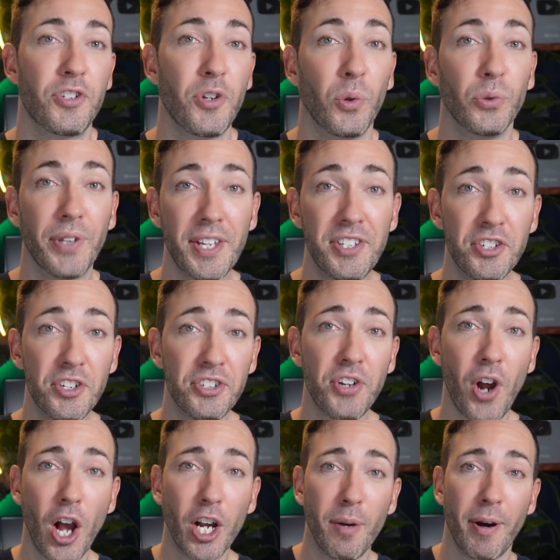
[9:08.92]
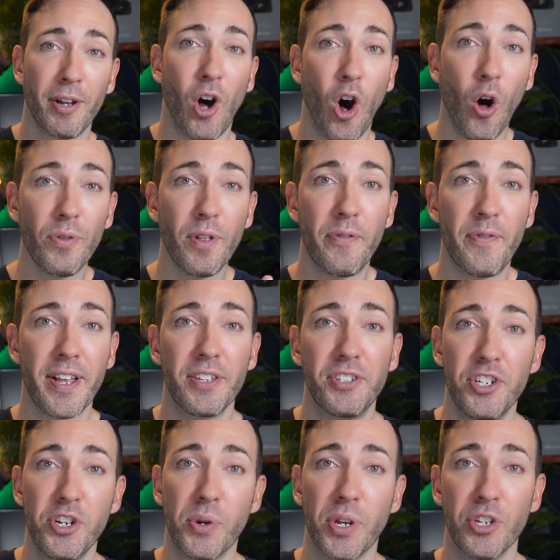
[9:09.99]
So let's just talk about all the
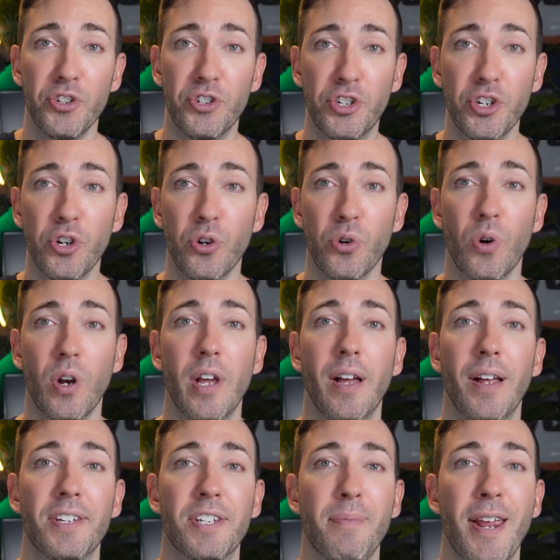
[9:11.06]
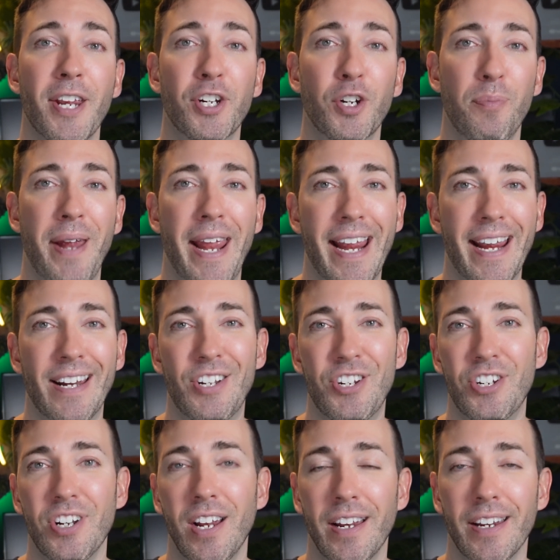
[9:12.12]
things you can do to make your
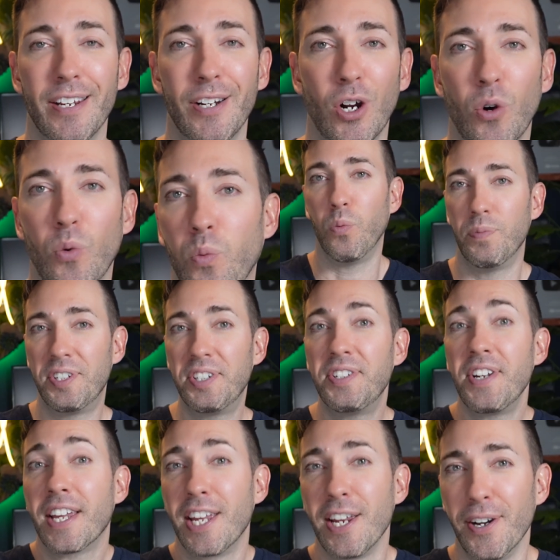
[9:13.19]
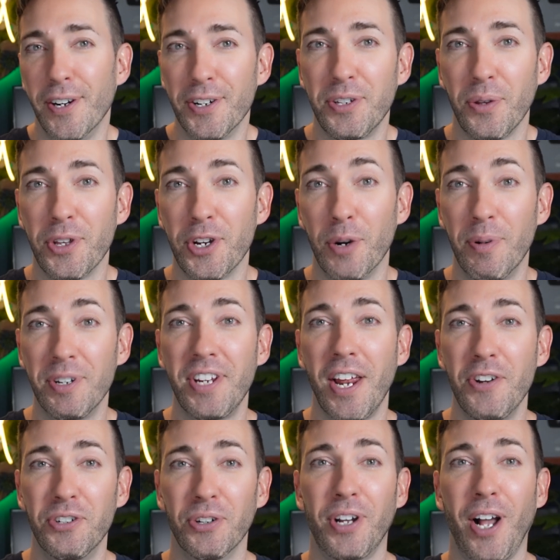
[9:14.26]
page, you know, stickier, so that your
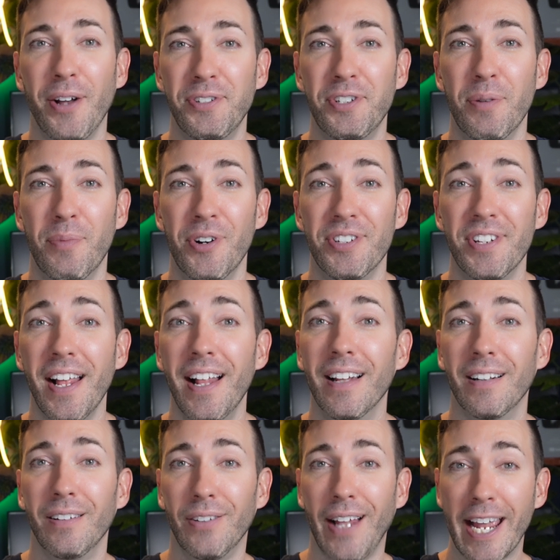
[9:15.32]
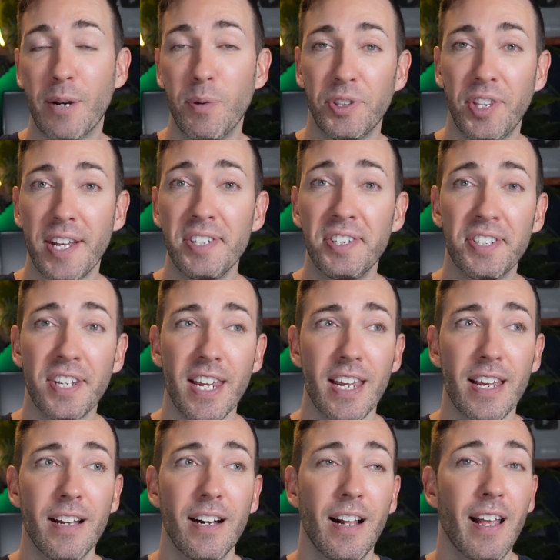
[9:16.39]
potential customers like what they
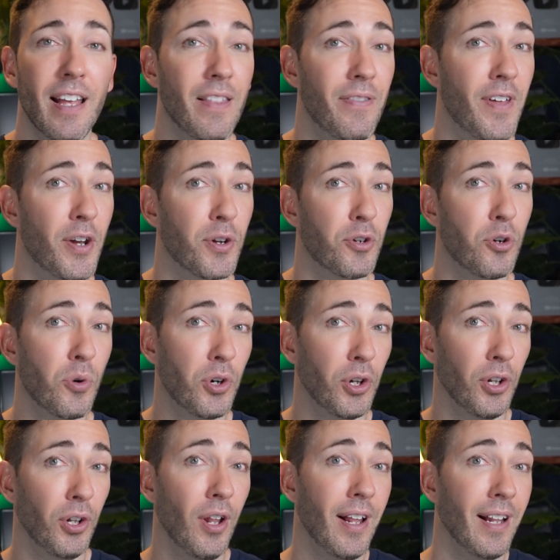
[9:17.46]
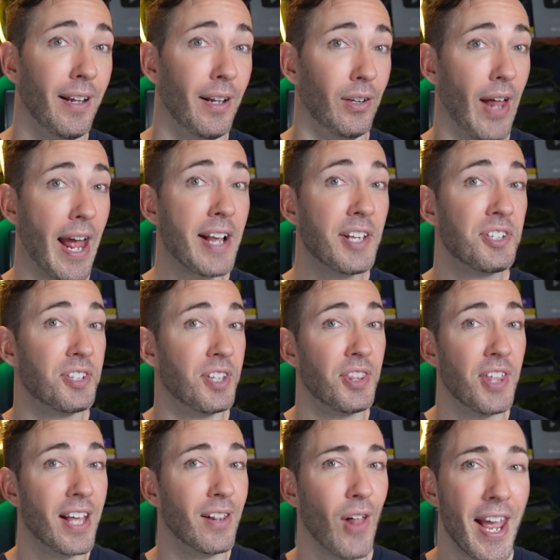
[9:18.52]
see, then Google likes that
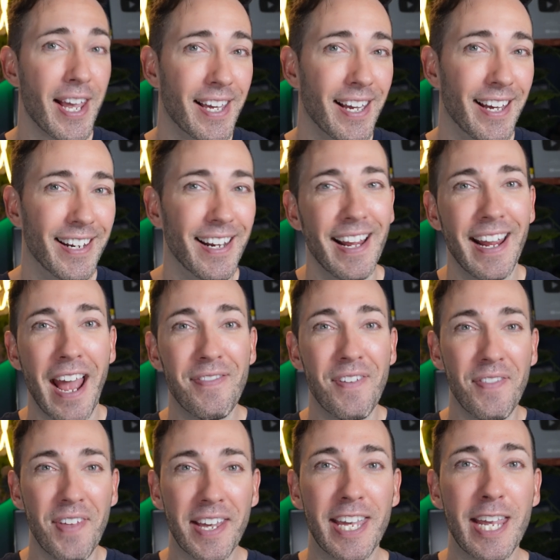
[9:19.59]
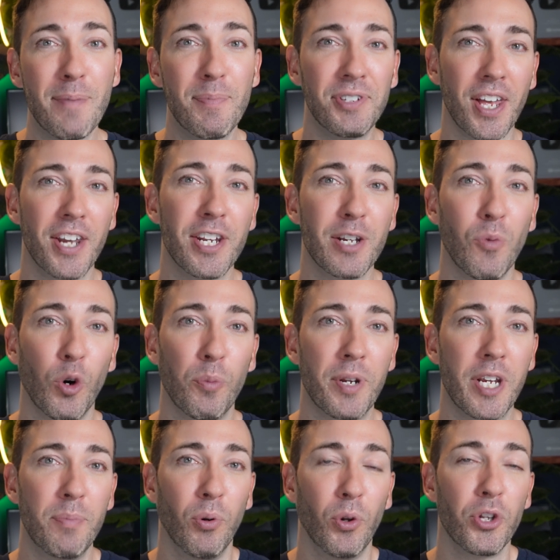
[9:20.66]
they like it, and then they keep sending more
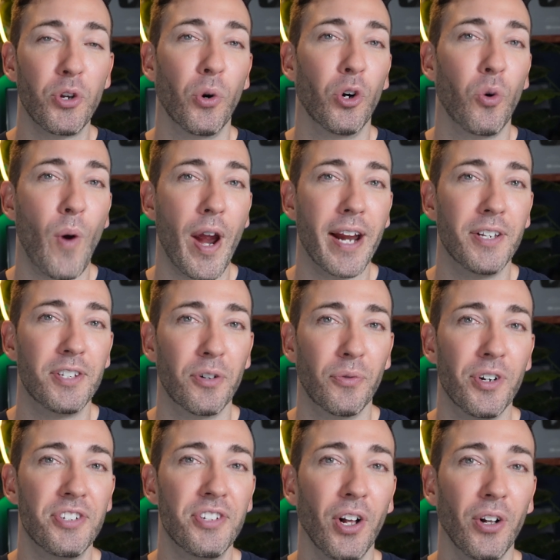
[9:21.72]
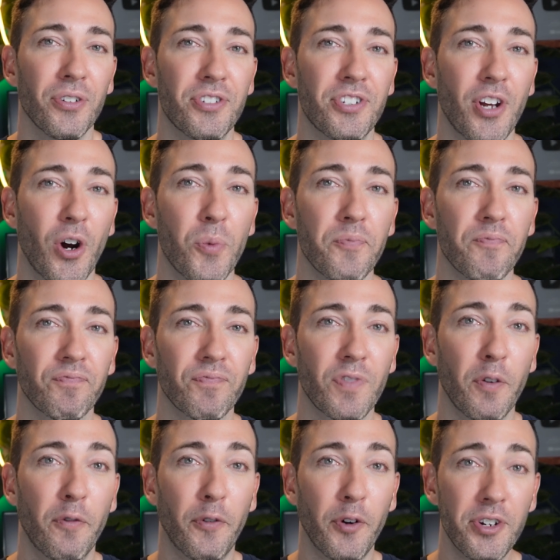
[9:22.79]
people your way as a result. So
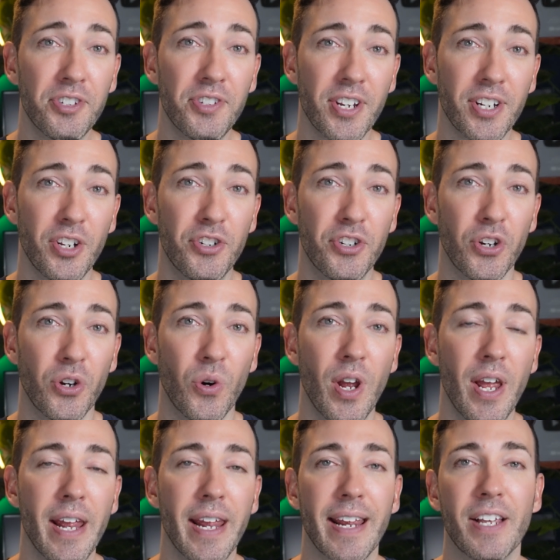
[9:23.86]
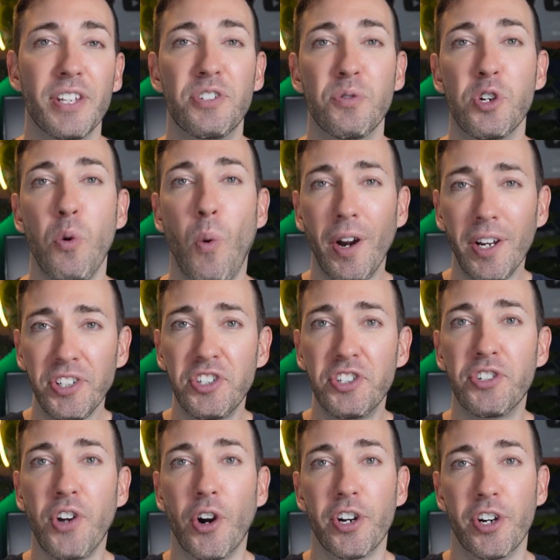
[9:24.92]
the first thing to do is you want to
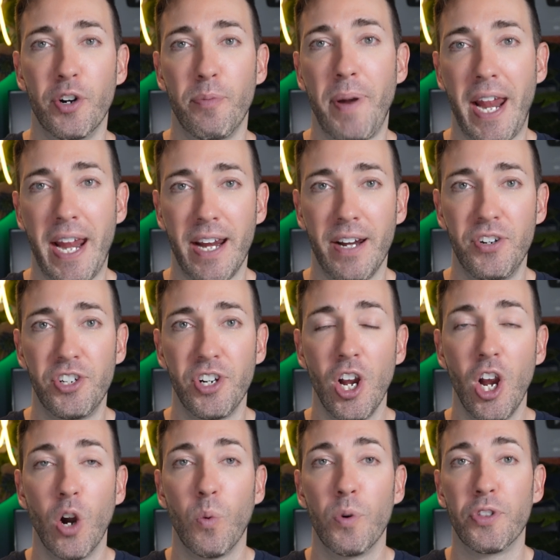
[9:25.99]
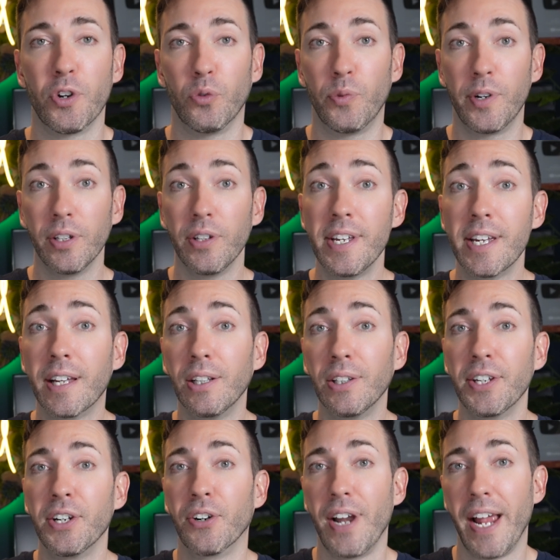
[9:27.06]
start your page with a really
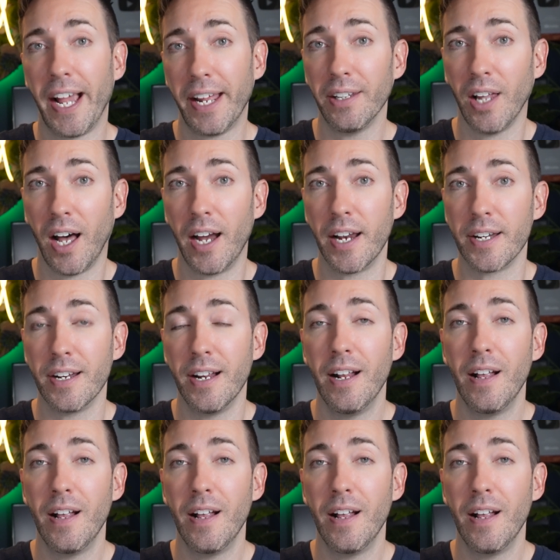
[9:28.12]
clear headline